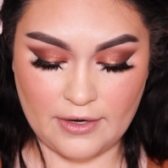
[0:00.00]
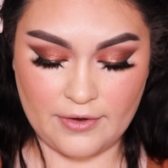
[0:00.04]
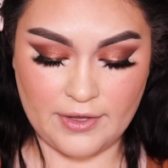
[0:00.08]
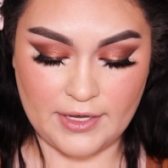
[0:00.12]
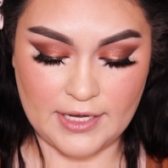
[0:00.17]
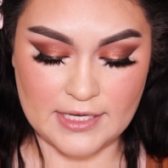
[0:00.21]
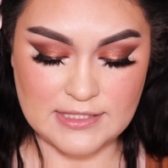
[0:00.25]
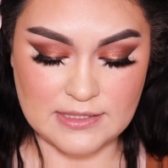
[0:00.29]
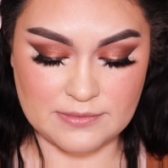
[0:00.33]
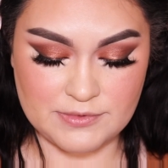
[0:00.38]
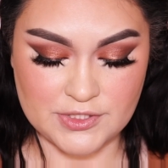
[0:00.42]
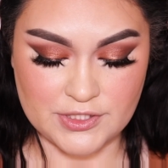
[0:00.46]
you
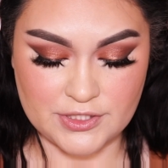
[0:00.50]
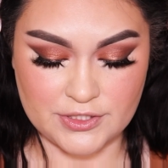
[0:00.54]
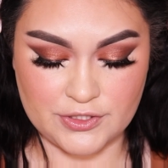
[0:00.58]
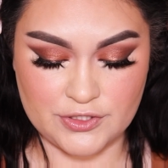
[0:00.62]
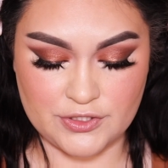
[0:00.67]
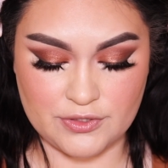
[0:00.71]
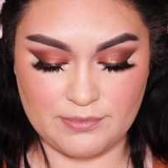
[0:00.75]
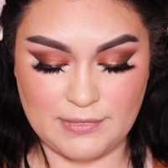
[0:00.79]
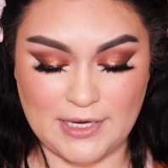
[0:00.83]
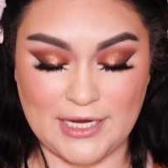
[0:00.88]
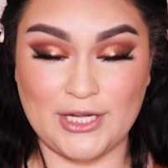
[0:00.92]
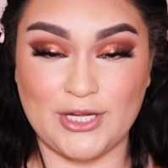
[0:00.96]
guys, I'm just gonna
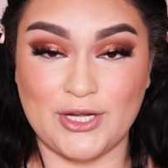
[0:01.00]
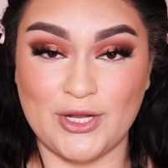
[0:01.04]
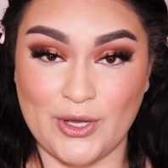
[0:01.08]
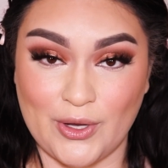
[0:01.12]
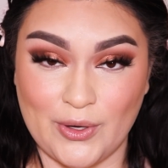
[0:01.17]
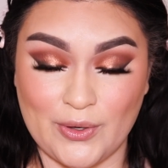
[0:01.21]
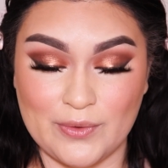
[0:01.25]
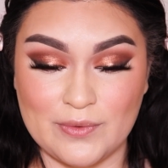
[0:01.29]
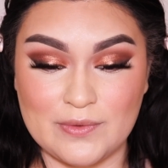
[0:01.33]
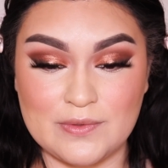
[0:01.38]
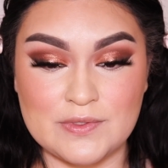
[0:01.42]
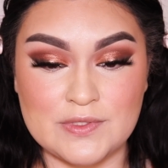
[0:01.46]
do my
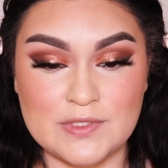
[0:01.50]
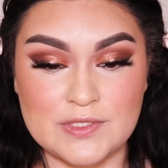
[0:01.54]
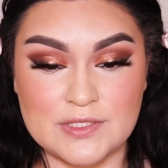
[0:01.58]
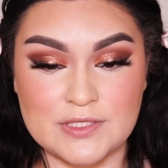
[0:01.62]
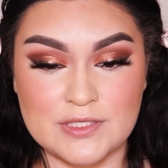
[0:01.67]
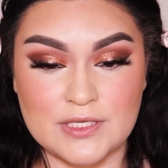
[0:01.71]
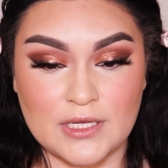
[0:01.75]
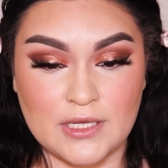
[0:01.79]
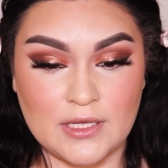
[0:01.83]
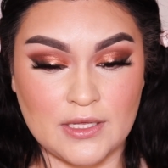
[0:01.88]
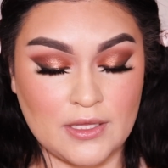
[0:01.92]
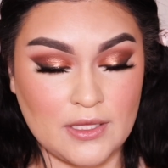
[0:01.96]

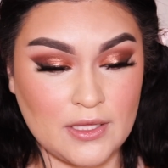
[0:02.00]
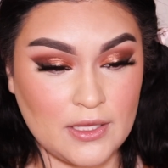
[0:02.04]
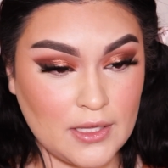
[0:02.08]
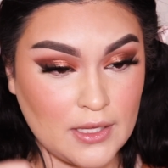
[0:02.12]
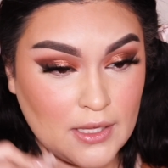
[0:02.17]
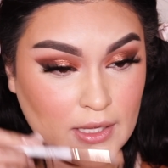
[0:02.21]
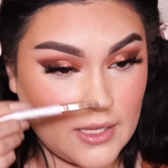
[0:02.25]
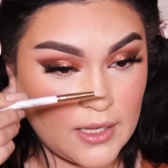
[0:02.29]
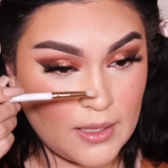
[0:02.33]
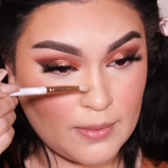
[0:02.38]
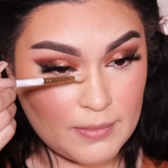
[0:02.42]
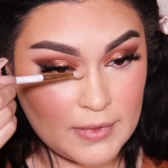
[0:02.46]
nose.
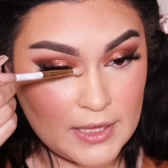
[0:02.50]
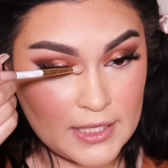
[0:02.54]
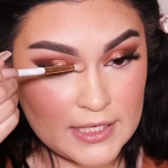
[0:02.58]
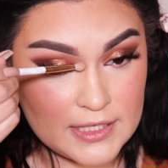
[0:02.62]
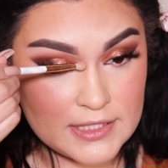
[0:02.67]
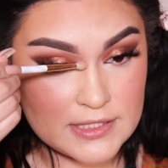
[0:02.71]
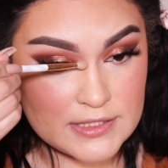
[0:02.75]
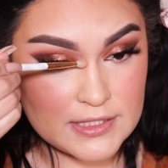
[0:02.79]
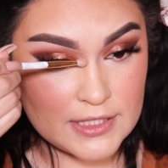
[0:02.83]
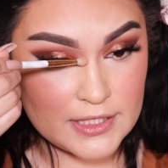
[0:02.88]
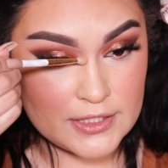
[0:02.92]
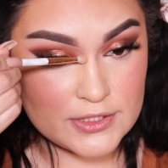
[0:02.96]
Like I
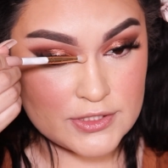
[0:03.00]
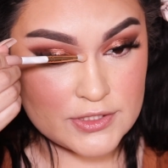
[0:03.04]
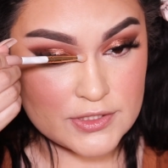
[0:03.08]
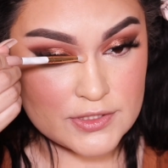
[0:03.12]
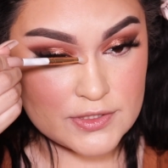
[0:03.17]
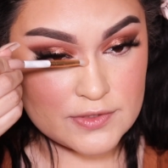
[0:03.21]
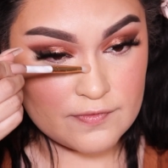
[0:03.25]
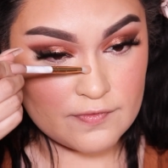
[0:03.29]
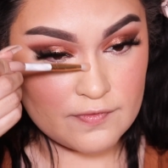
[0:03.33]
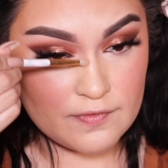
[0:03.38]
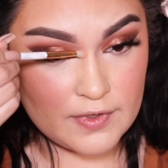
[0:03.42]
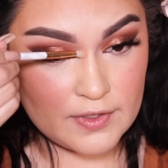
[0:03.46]
said,
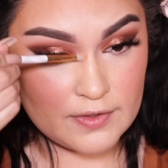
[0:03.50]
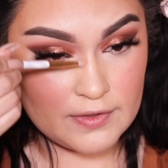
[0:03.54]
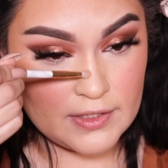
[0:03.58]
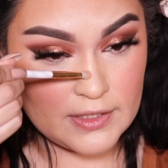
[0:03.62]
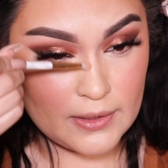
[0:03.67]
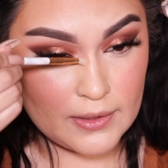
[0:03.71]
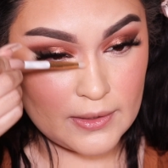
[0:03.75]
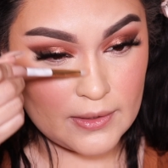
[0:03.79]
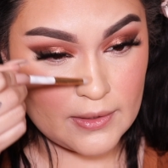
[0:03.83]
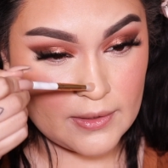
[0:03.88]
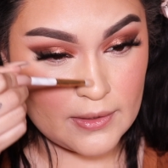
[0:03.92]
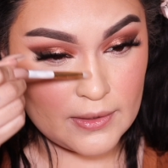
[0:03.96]
just very
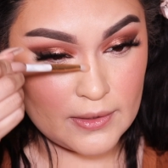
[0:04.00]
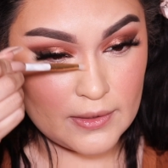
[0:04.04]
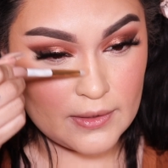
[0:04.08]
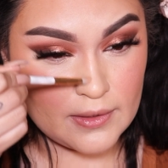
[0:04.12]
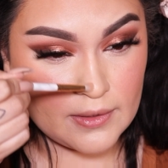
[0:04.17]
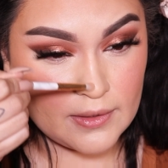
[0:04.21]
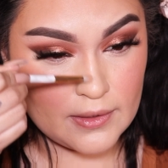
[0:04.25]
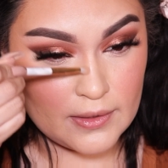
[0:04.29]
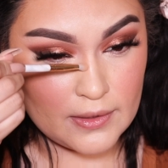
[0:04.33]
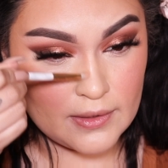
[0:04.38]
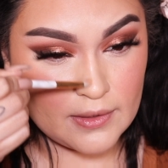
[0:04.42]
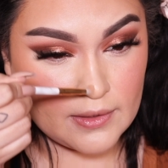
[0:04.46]

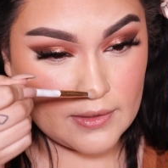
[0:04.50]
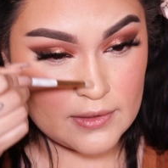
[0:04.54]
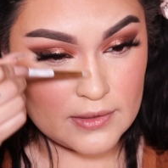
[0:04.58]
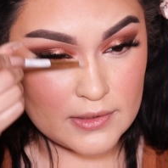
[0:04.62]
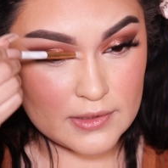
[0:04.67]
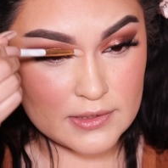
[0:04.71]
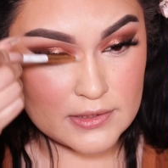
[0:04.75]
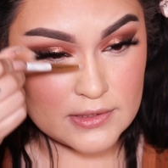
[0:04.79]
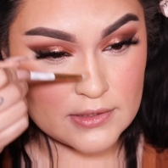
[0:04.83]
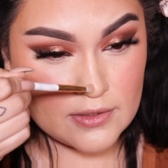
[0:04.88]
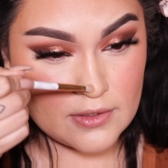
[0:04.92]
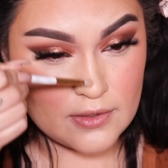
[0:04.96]
lightly going
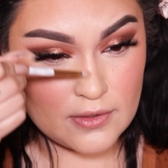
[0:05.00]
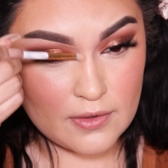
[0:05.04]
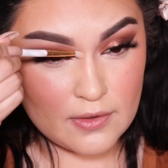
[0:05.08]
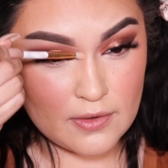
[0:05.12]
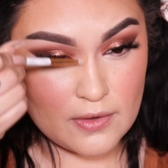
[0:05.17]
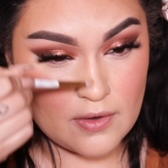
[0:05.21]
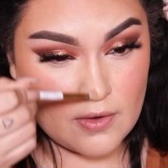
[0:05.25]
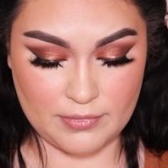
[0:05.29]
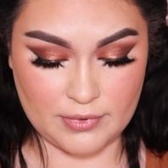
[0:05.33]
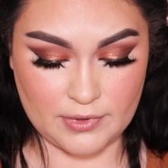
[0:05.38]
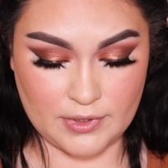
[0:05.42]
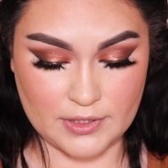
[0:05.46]
into that
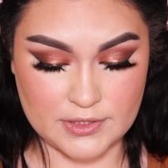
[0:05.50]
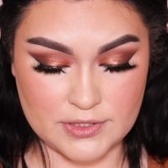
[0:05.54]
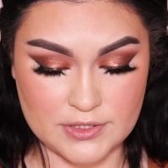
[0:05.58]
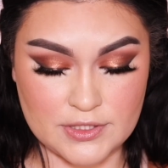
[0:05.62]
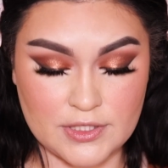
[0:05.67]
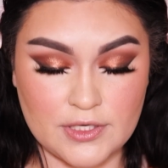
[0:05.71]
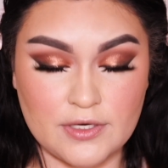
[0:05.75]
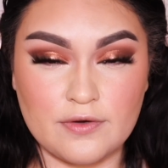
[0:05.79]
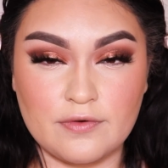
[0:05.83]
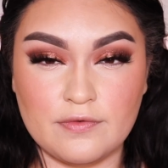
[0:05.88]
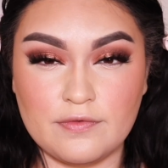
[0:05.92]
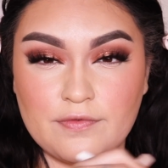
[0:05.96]
same
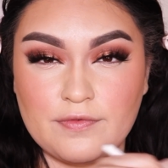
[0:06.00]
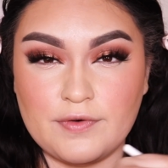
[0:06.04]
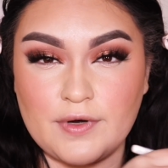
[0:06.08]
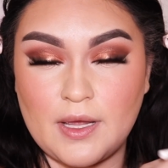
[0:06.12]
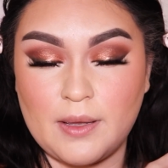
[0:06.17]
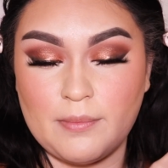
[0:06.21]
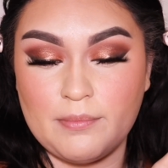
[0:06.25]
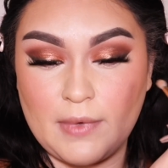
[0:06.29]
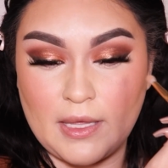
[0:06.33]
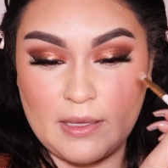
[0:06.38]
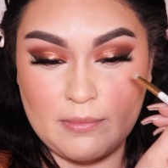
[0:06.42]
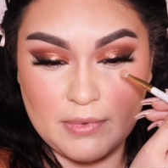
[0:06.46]
bronzer
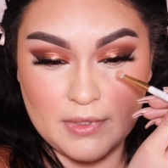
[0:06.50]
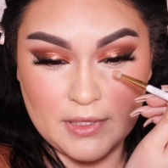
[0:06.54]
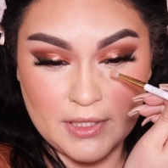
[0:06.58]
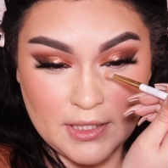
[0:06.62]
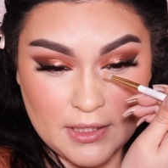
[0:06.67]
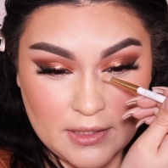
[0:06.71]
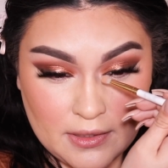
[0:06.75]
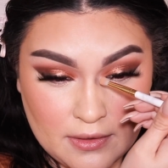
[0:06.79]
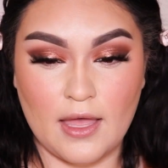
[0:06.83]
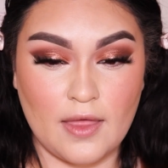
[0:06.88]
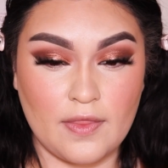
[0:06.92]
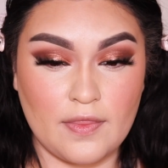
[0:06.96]
from Maybelline.
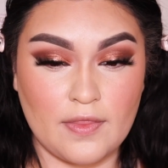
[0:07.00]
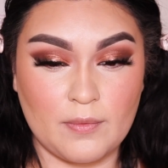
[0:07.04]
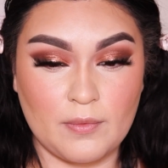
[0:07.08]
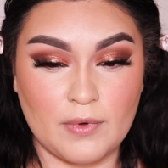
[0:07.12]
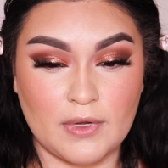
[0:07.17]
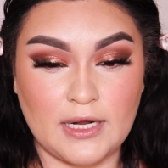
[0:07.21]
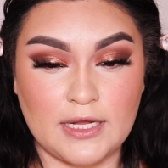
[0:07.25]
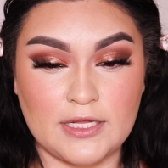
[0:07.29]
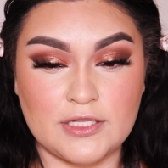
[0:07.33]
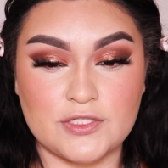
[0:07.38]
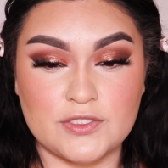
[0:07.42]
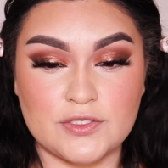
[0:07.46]
And then what
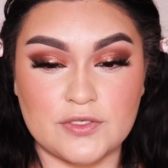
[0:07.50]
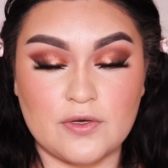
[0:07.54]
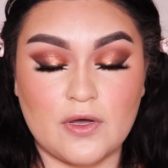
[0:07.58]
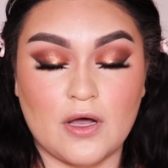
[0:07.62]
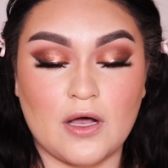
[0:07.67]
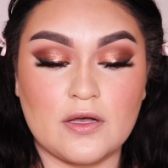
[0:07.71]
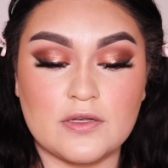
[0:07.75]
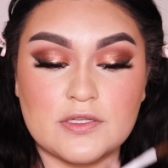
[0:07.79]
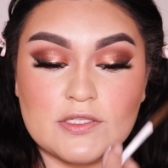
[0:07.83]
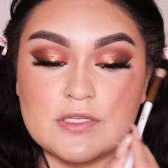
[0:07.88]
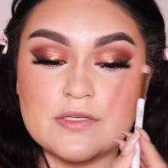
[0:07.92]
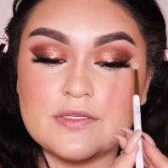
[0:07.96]
I do
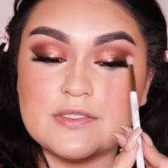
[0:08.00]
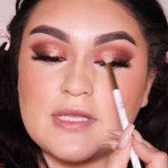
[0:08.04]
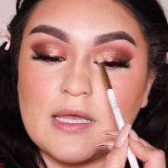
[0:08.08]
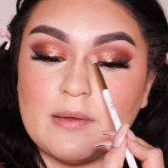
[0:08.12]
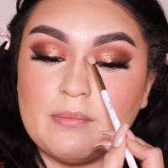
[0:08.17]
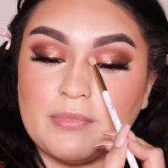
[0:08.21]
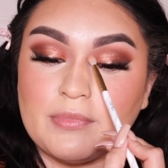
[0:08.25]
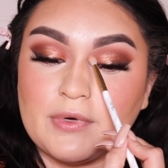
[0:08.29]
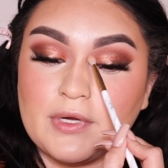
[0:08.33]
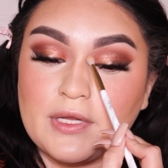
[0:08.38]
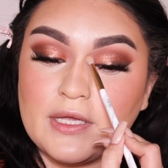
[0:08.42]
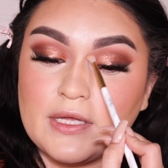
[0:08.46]
also is I
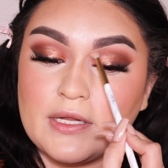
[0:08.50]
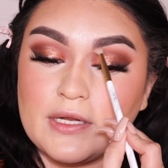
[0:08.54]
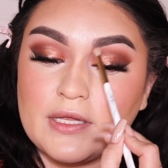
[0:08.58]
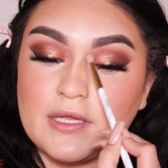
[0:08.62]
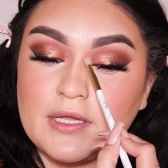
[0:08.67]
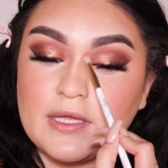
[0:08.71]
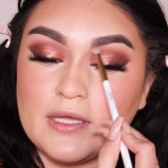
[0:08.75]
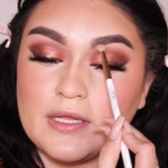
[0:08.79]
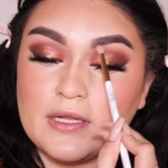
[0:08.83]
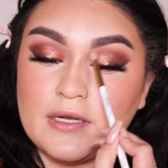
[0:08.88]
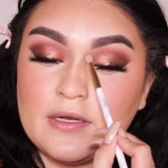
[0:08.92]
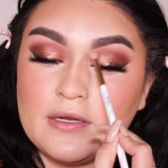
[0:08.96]
bring it
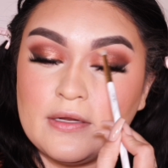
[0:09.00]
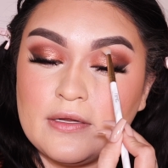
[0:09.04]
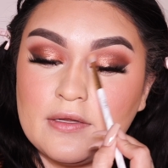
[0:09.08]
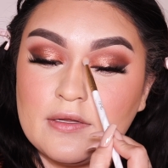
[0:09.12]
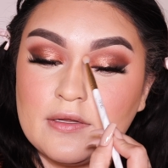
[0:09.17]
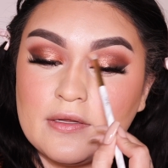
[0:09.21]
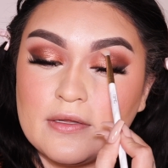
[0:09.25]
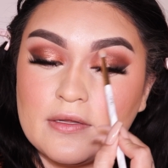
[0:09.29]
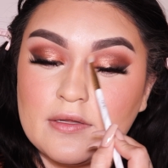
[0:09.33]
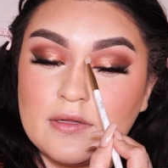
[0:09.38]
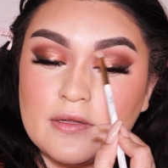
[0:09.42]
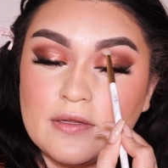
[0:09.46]
in
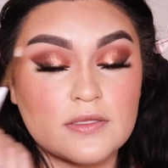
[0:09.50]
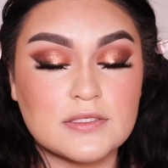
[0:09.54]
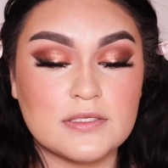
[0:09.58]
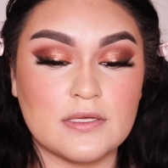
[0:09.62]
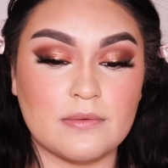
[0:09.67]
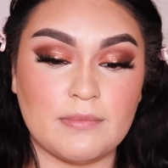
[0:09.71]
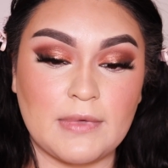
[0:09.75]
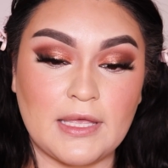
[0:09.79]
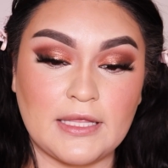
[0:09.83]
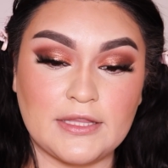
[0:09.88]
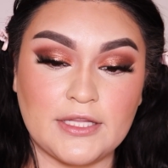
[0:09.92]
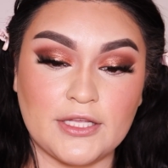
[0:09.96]
to
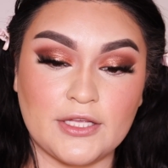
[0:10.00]
make the